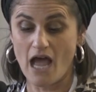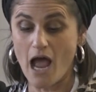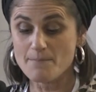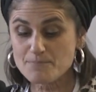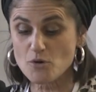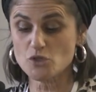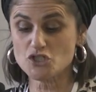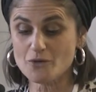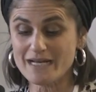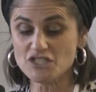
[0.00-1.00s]
I'm born
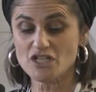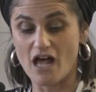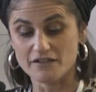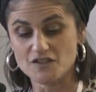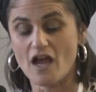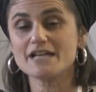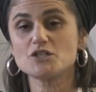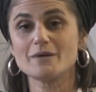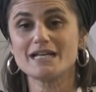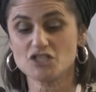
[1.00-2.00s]
Jewish, I'll die
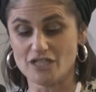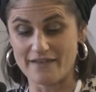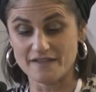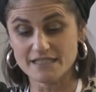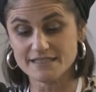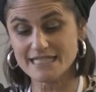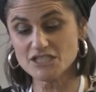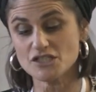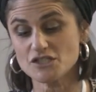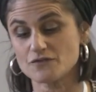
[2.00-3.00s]
Jewish, and the
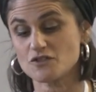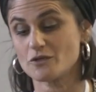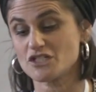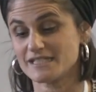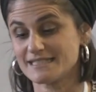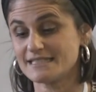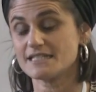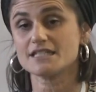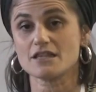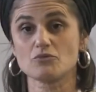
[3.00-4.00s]
conditions of Jewish
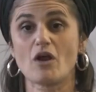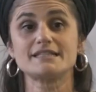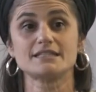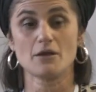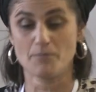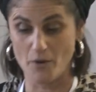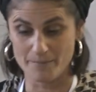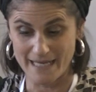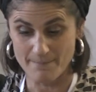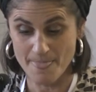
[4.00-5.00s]
existence are thrust
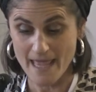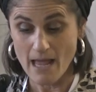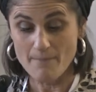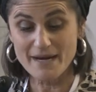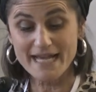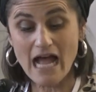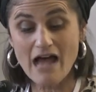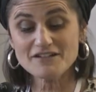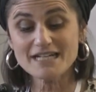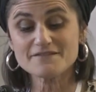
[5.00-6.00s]
upon me. But a
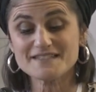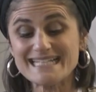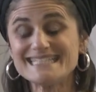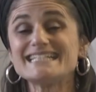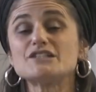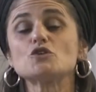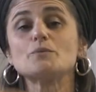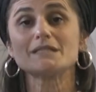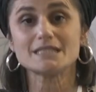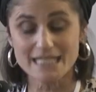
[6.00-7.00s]
covenant of destiny
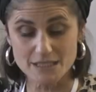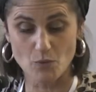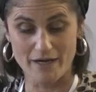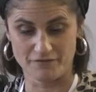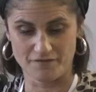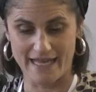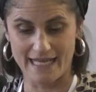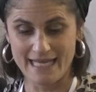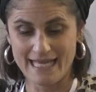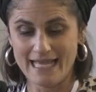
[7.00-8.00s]
supersedes one of
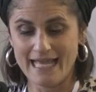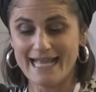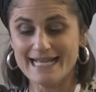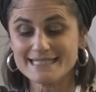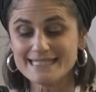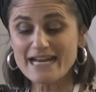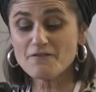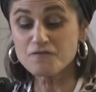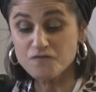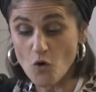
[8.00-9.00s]
fate. Instead
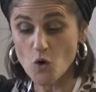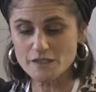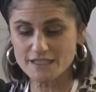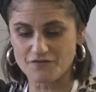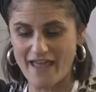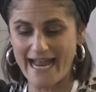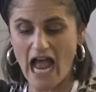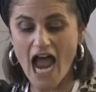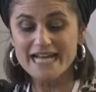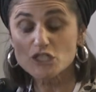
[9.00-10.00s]
of forced fate,
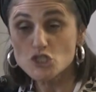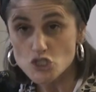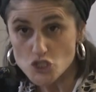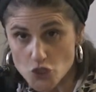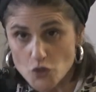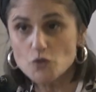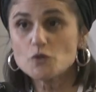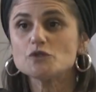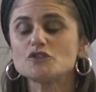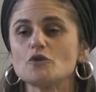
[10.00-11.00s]
I
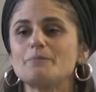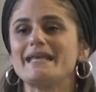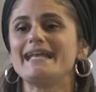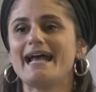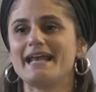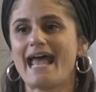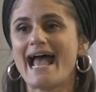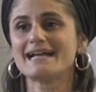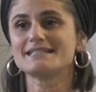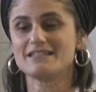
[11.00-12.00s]
choose to be an
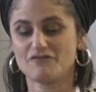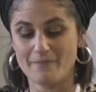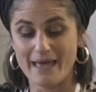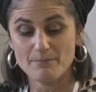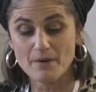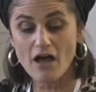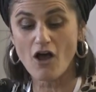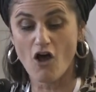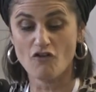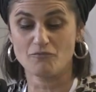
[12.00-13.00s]
active member
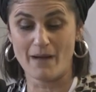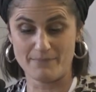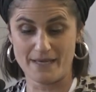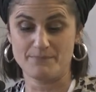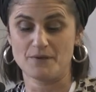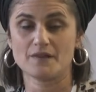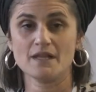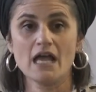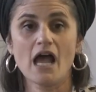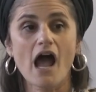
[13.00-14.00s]
of my people.
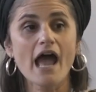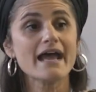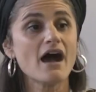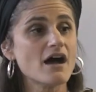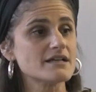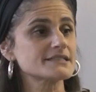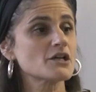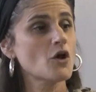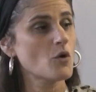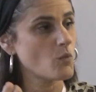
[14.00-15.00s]
I ask,
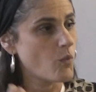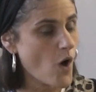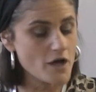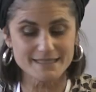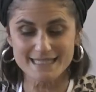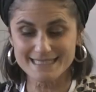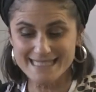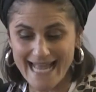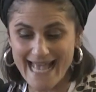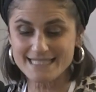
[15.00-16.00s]
what is
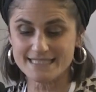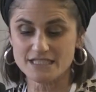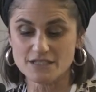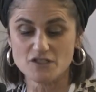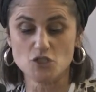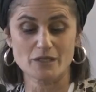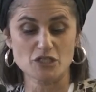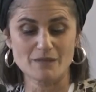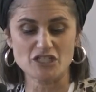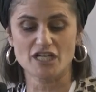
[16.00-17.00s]
the essence of the
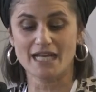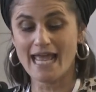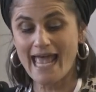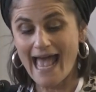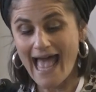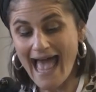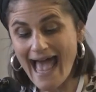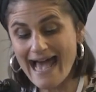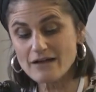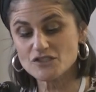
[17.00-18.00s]
Jewish mission?
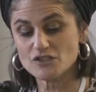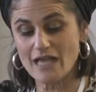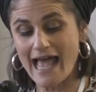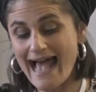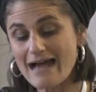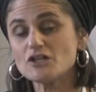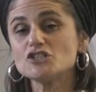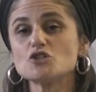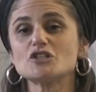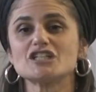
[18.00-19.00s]
How
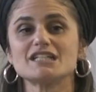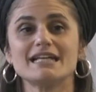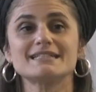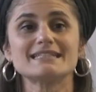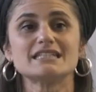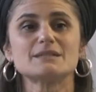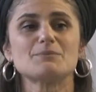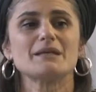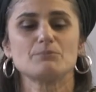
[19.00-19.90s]
can Jewish existence be